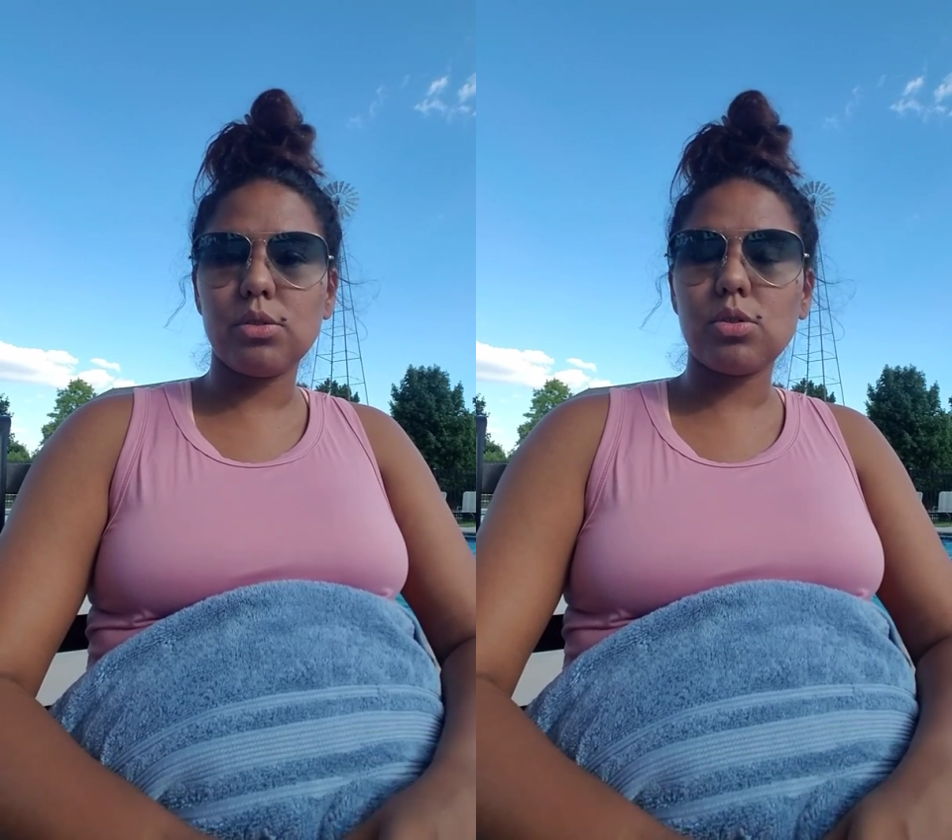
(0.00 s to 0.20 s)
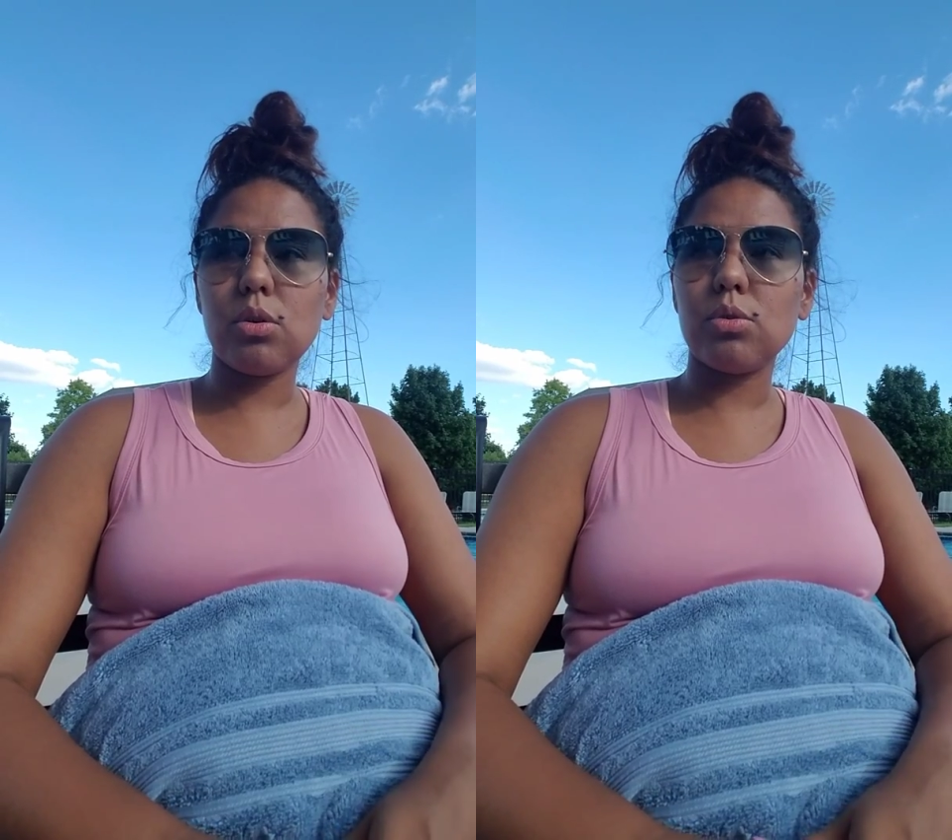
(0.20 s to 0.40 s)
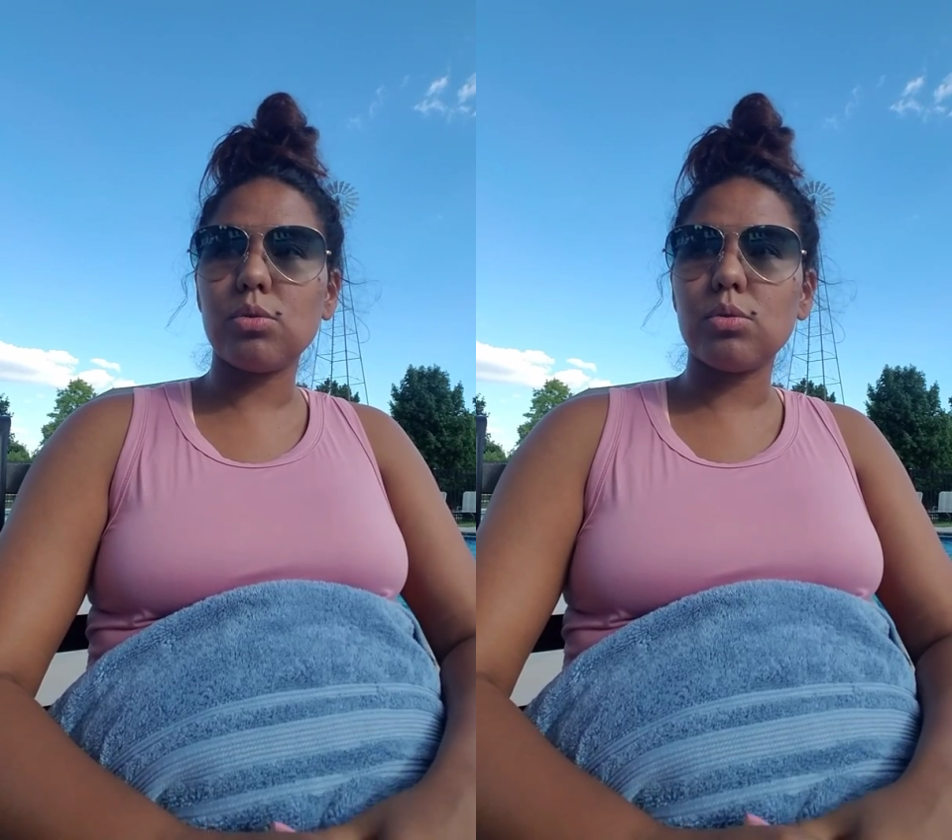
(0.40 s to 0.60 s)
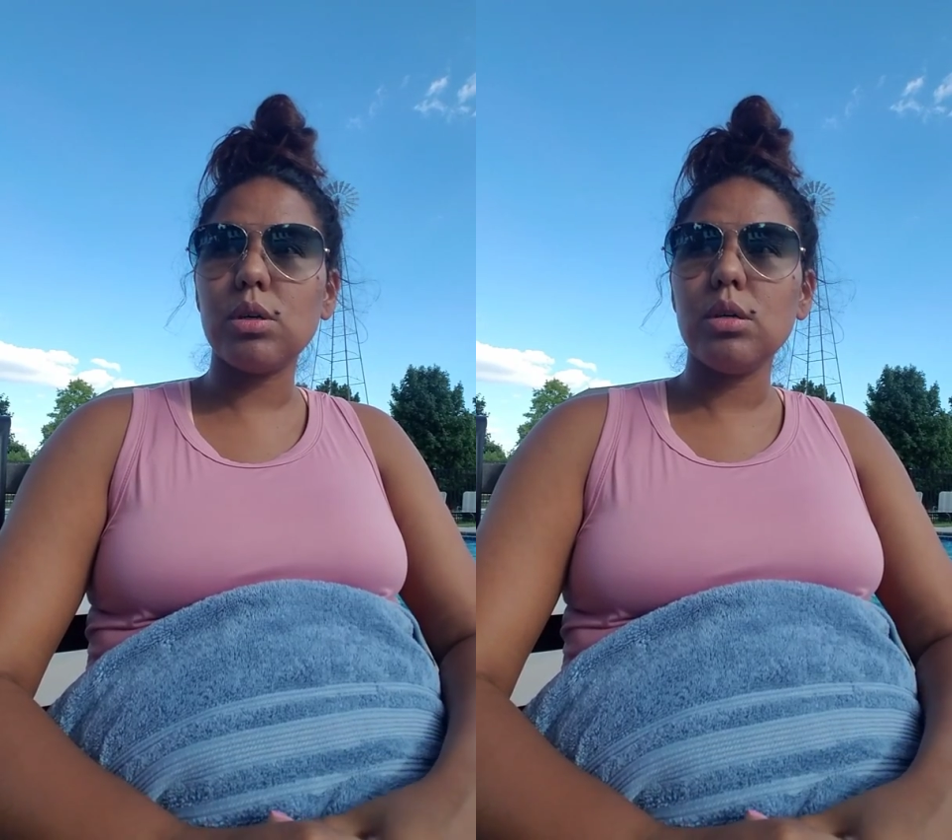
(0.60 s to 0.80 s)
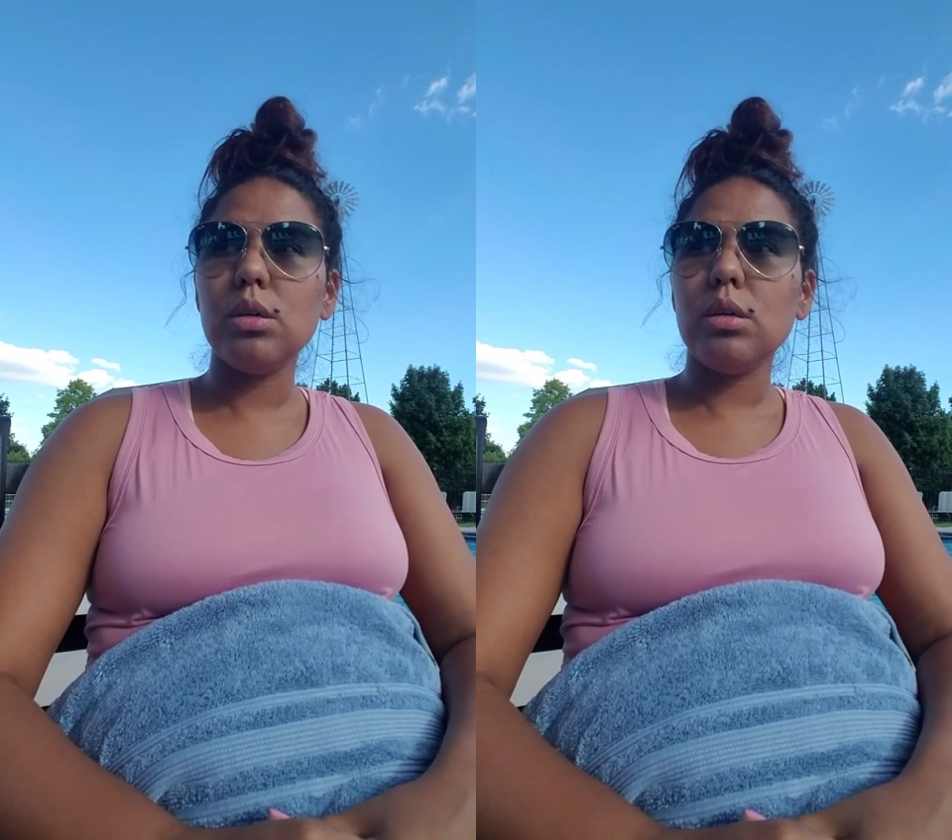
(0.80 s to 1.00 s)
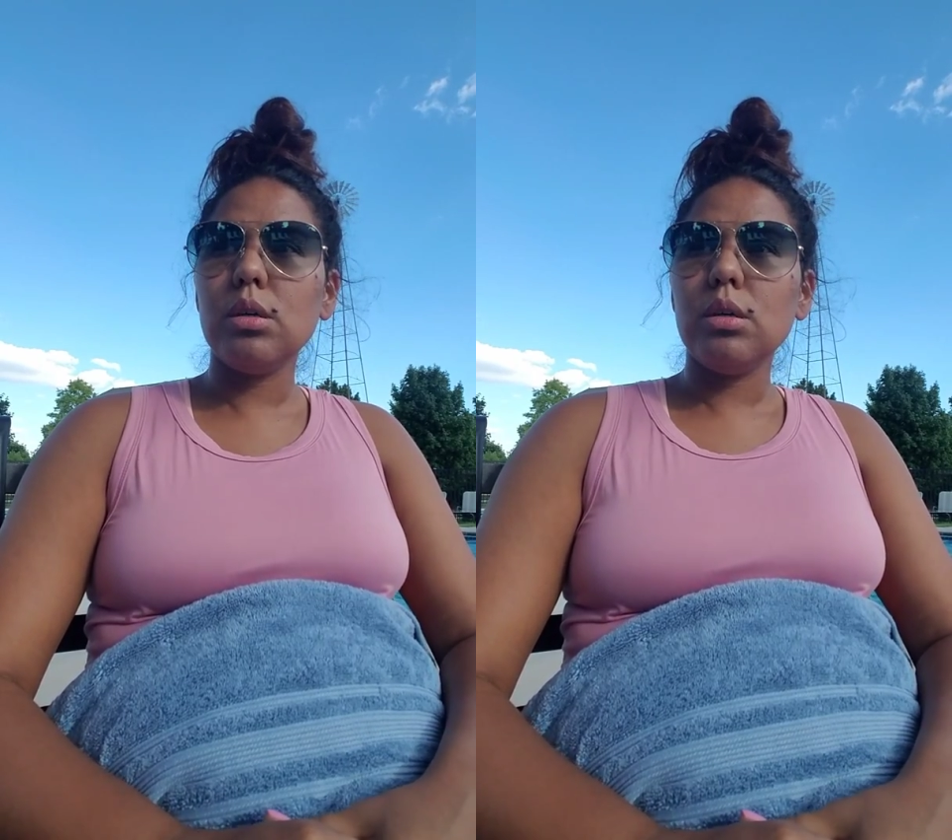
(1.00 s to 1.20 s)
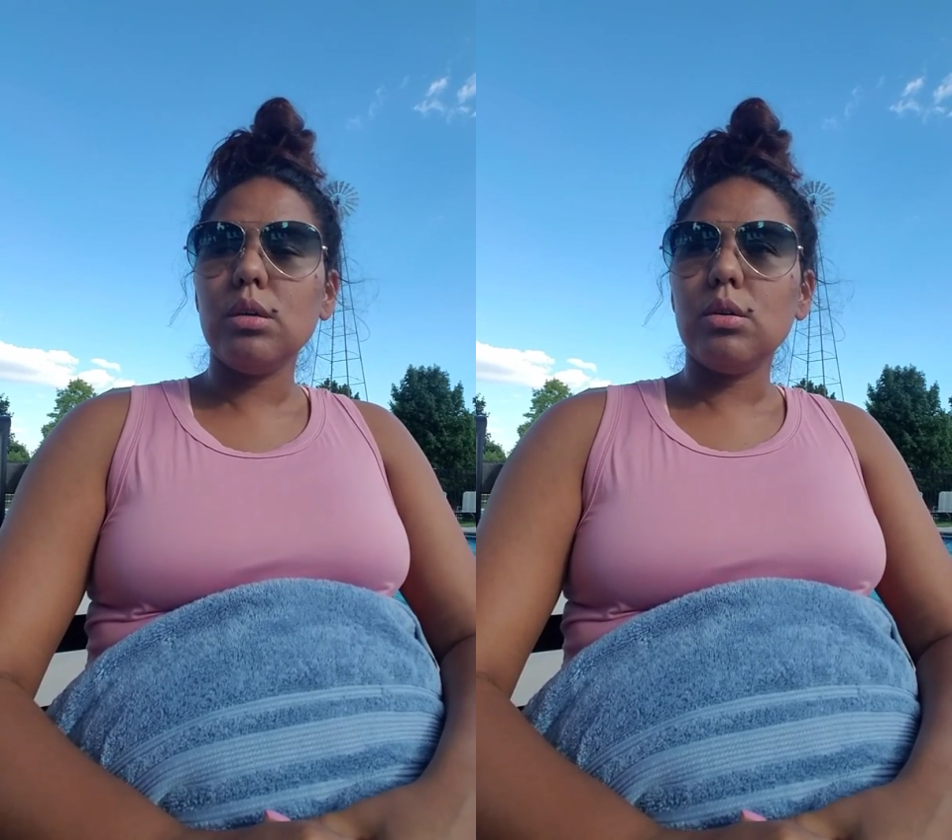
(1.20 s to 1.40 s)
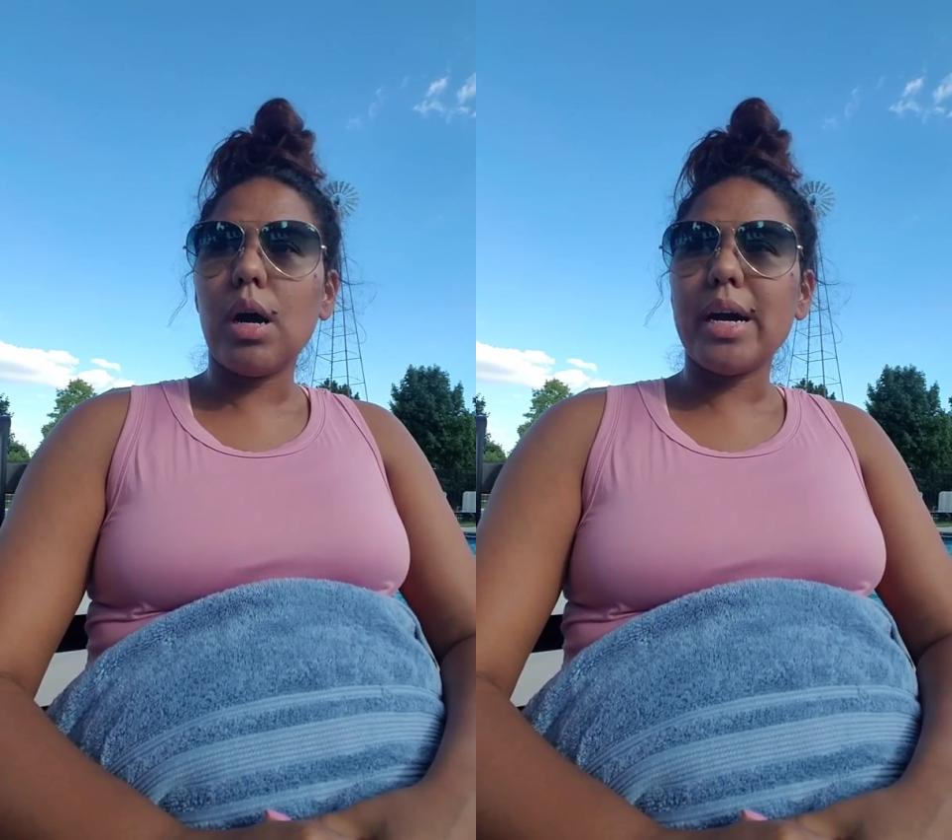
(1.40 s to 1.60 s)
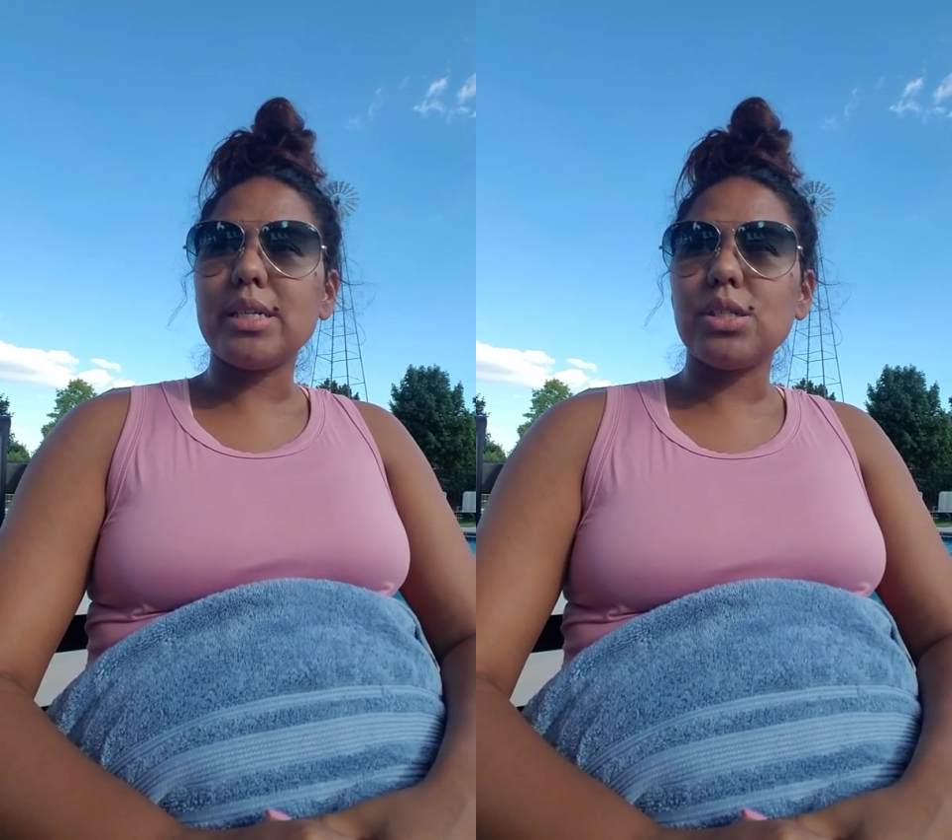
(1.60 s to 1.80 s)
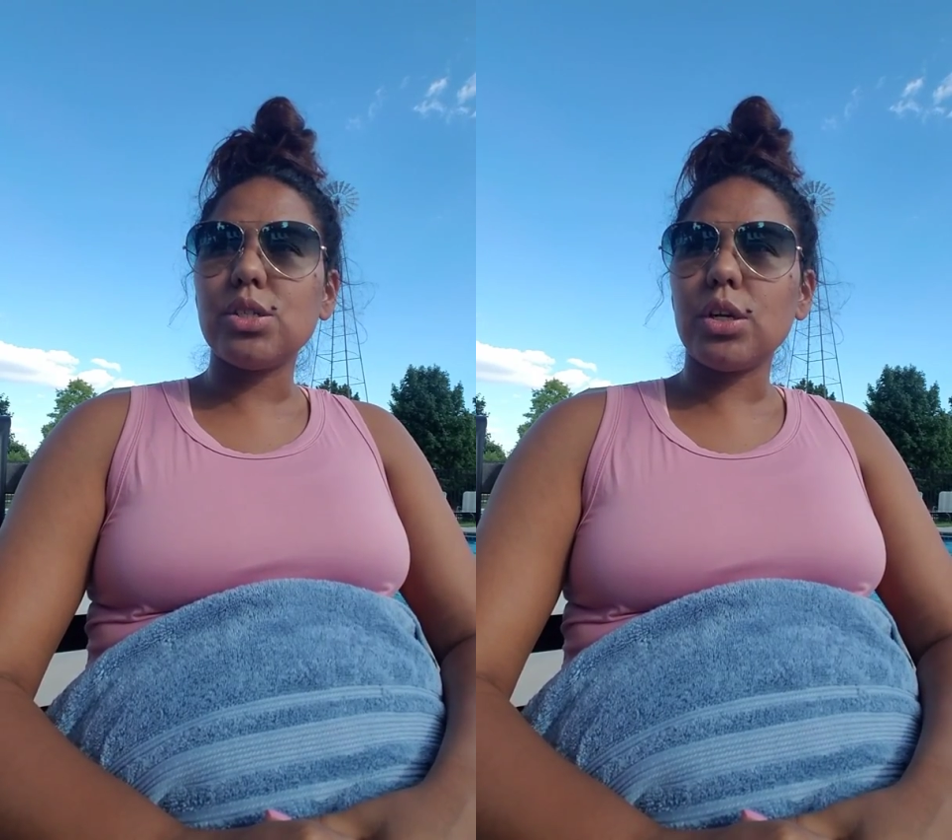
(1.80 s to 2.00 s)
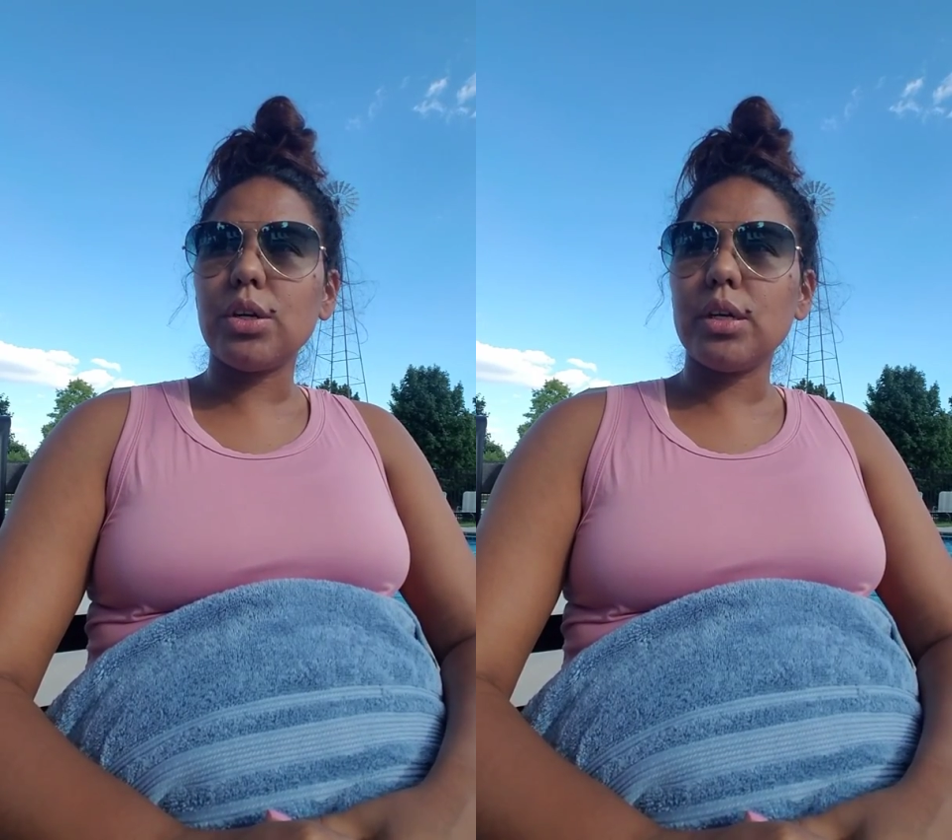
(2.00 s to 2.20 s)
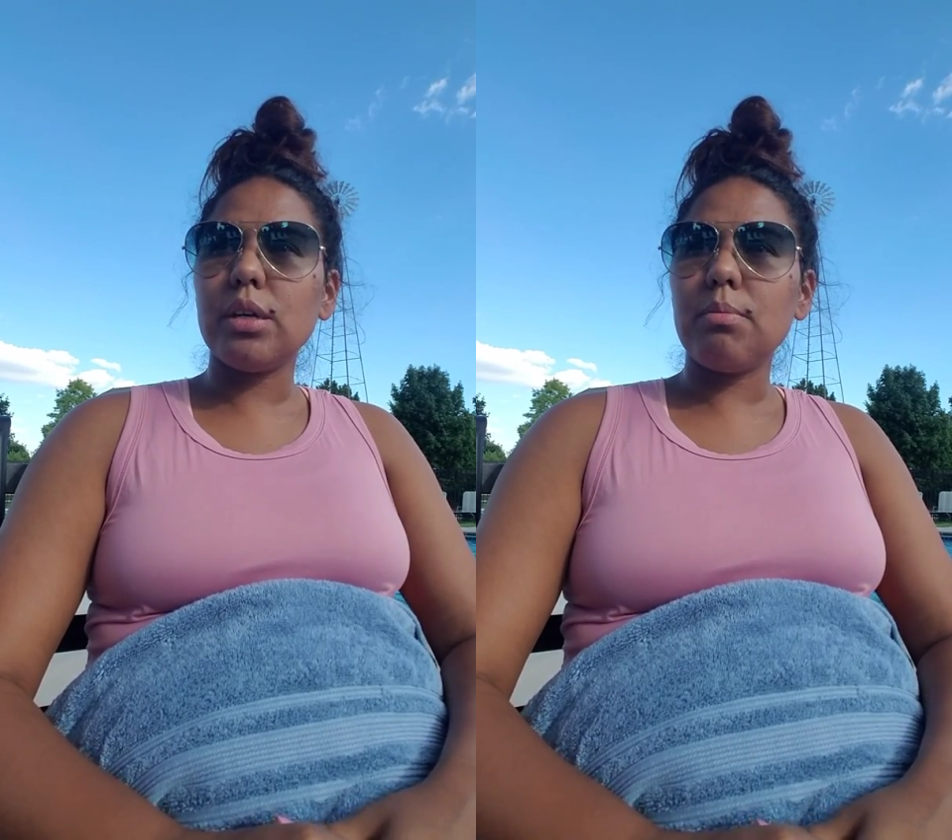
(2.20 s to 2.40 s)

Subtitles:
So I started